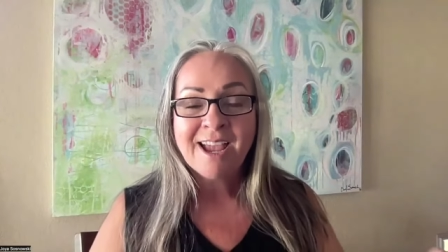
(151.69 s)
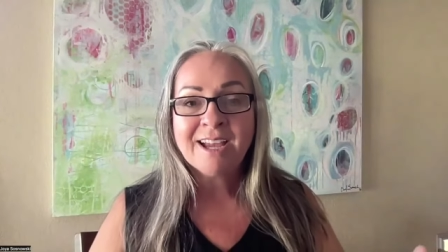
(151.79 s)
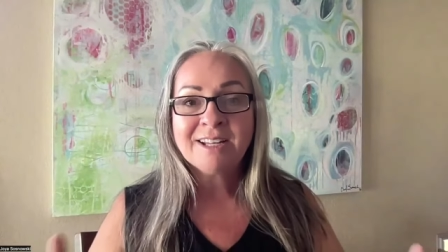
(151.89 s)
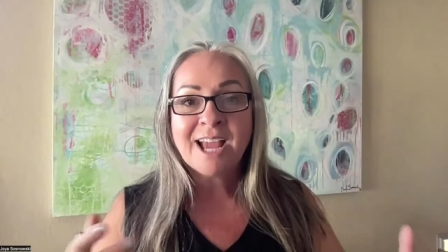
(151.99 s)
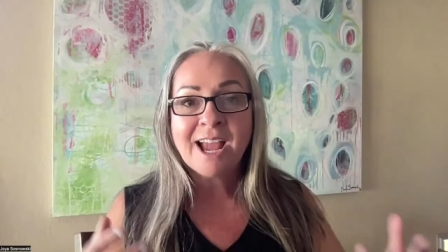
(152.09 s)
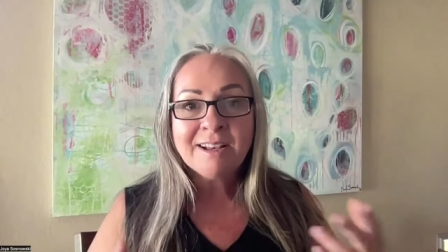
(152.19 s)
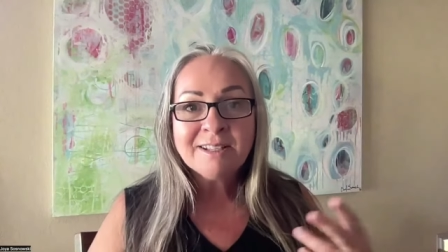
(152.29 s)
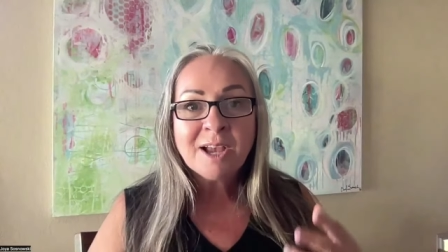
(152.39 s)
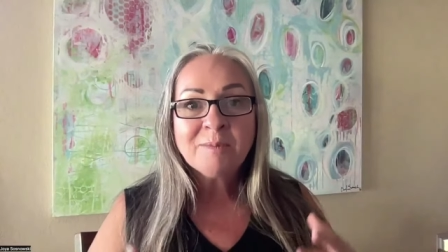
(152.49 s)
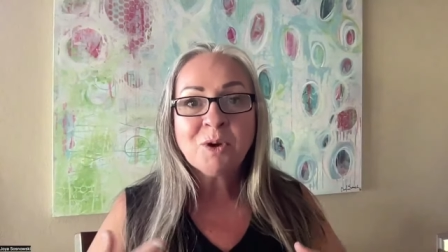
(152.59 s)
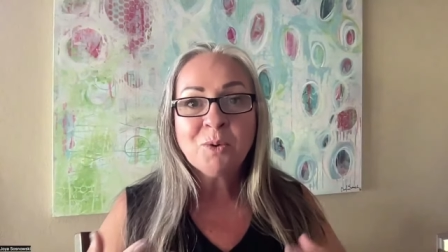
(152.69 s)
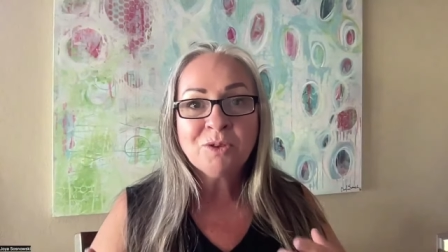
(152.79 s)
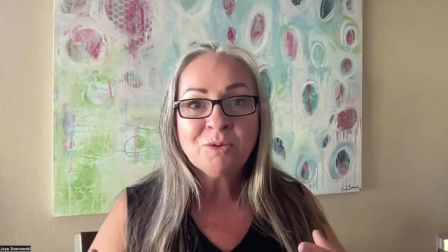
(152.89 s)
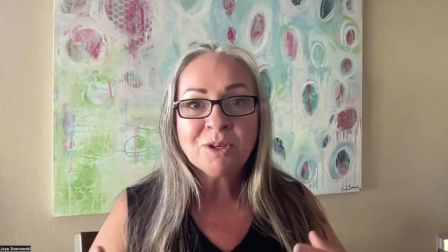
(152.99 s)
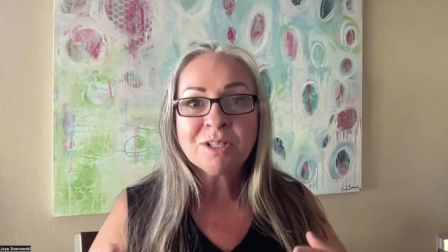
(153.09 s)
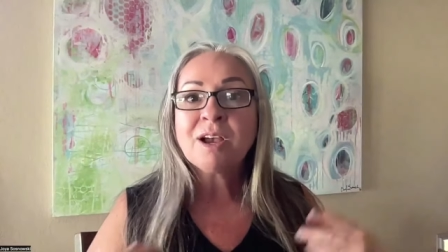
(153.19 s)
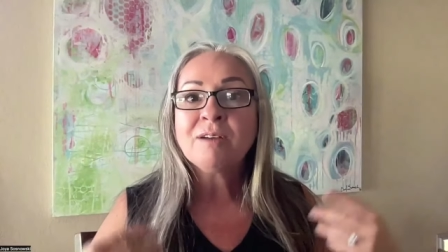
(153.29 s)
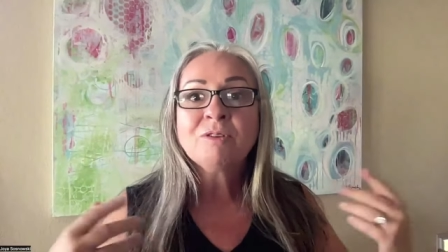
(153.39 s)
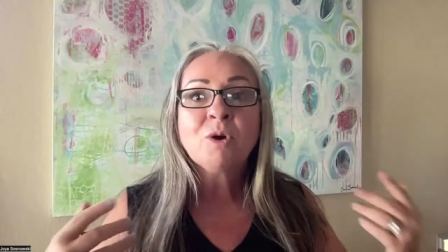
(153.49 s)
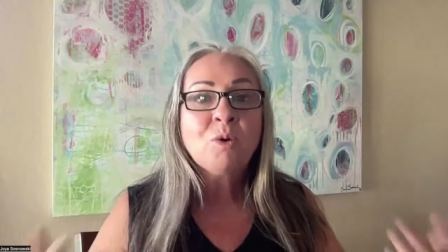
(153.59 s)
And as I'm going through this,
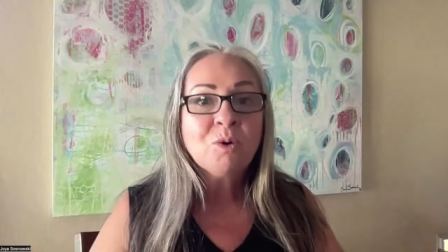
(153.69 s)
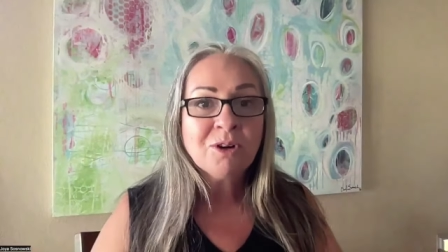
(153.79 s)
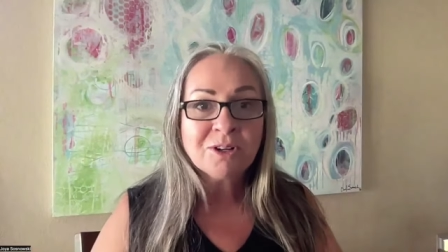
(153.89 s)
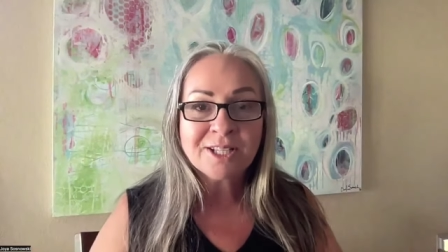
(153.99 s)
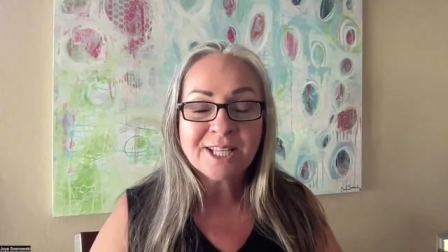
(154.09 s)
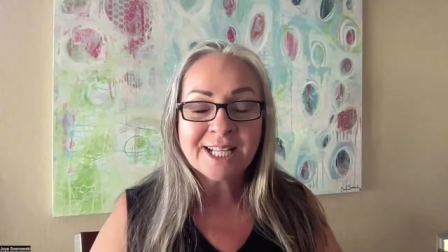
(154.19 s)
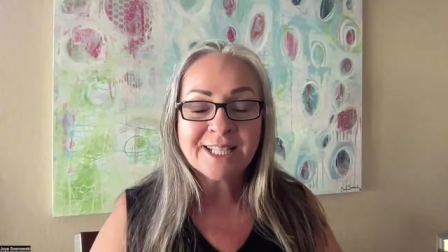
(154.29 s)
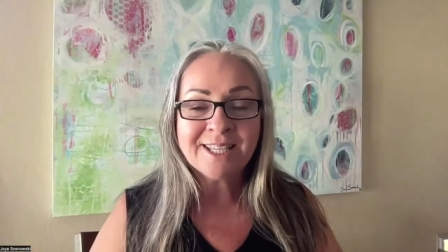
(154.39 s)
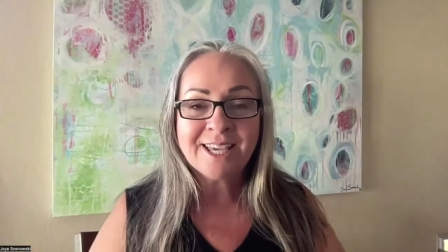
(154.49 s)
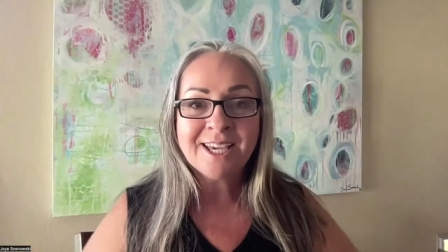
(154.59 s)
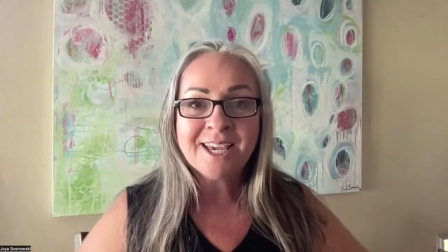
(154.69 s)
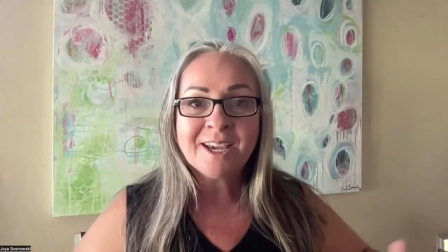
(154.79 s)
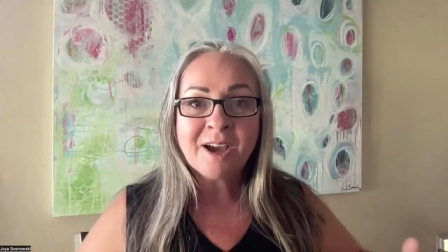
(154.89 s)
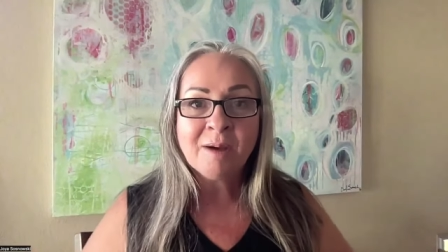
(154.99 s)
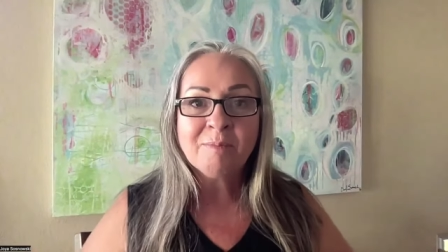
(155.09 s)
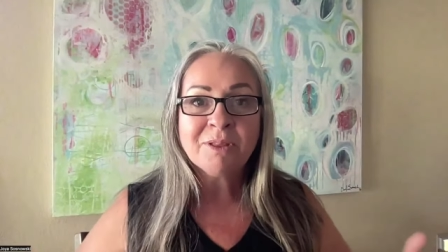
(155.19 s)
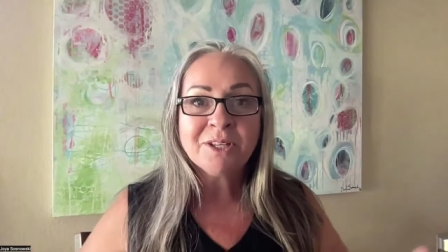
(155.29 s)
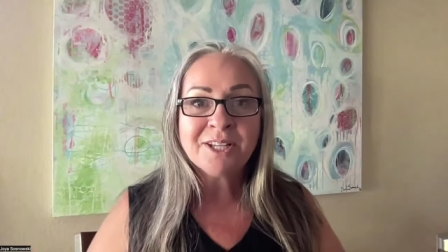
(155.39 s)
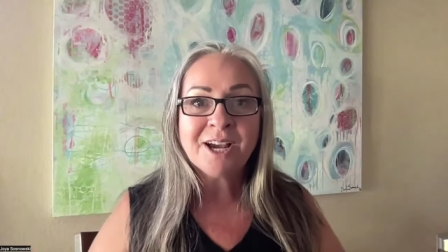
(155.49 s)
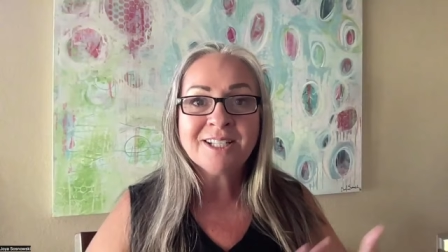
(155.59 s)
of course, it's kicking up
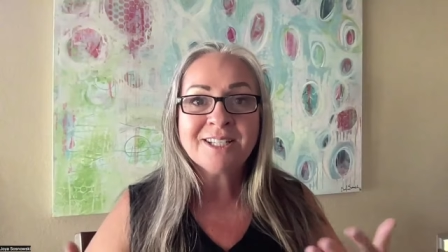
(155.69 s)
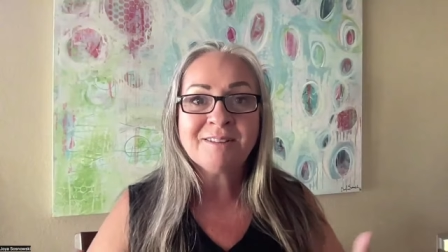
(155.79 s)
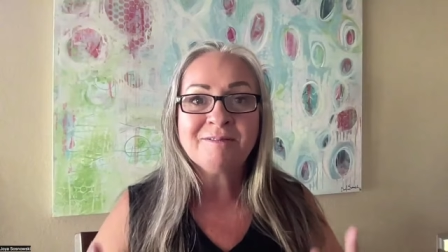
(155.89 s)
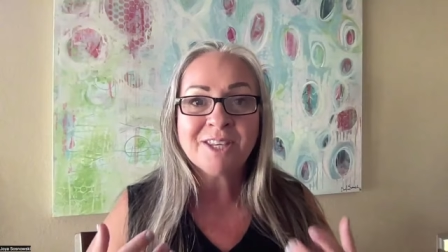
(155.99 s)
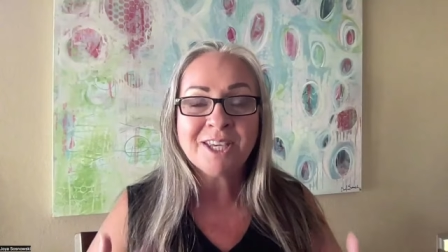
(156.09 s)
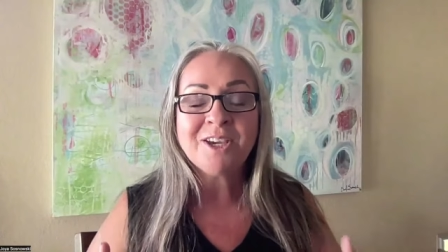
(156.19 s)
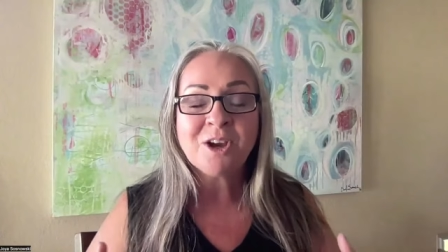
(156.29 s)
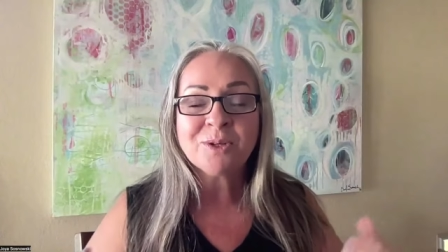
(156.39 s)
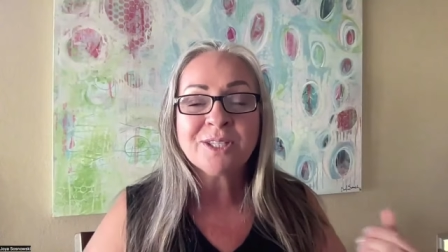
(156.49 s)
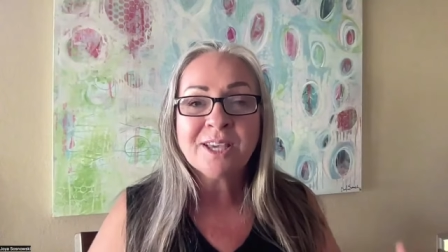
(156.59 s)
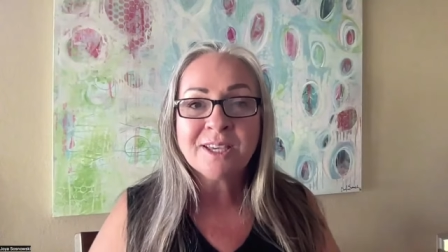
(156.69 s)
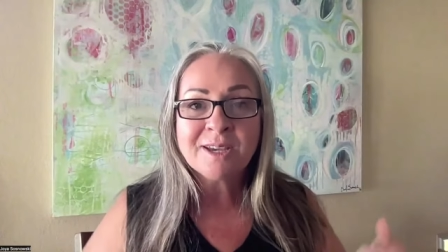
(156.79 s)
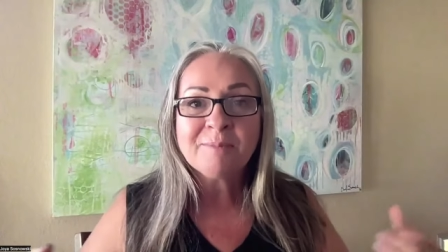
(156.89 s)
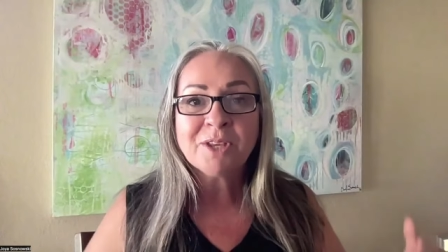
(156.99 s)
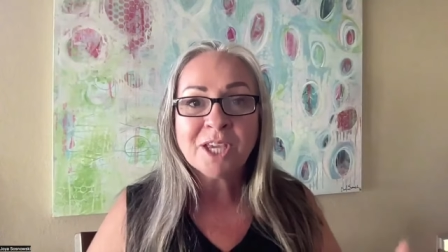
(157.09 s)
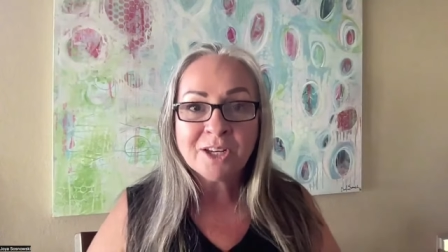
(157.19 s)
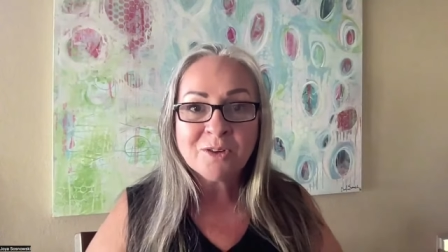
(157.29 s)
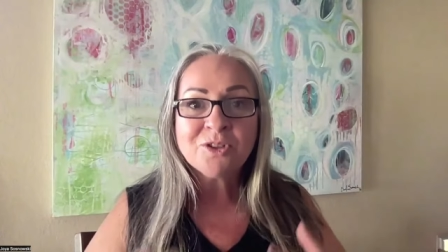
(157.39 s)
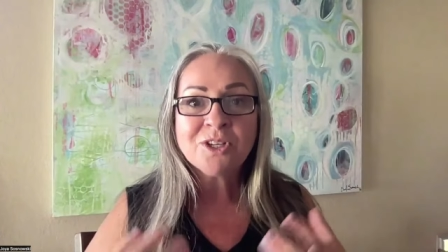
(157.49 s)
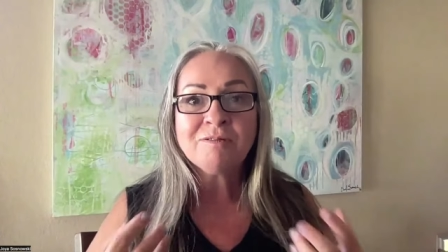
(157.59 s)
the dust of the ego, it's kicking up the
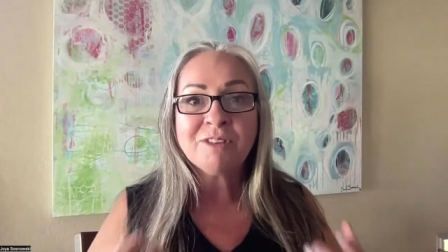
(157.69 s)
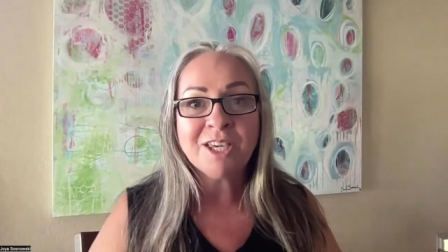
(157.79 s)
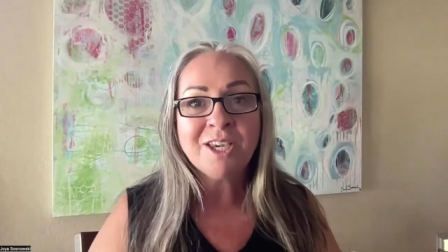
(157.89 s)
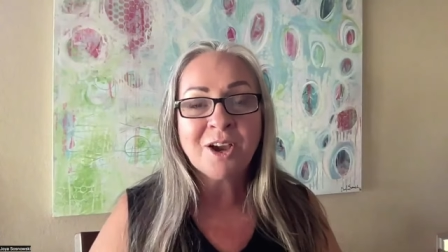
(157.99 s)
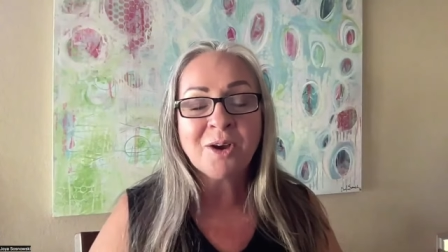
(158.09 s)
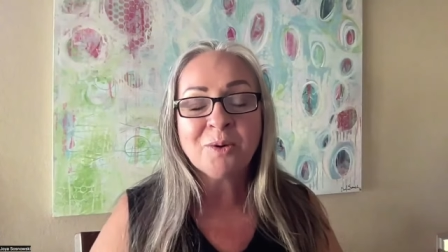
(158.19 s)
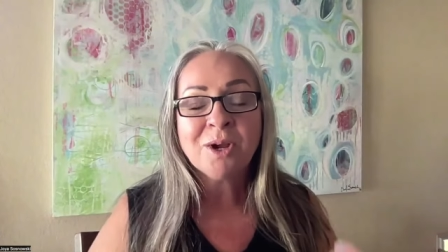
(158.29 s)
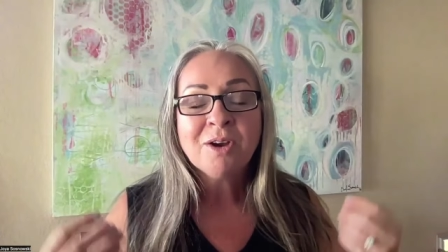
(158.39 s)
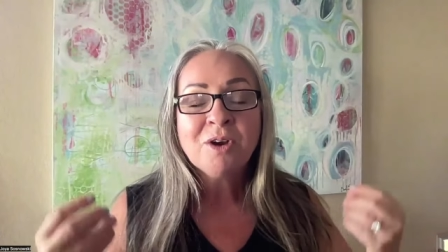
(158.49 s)
energy of the ego,